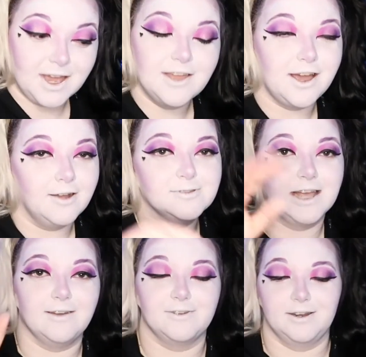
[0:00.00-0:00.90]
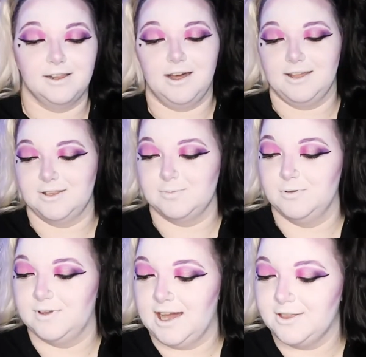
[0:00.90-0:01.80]
I was laughing a lot at this
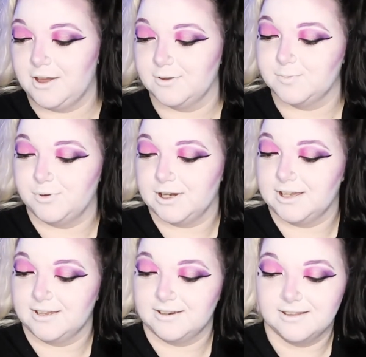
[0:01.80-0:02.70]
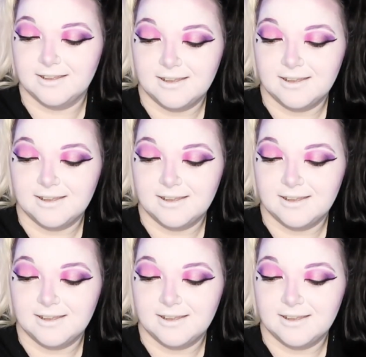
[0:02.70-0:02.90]
movie. I thought it was pretty good.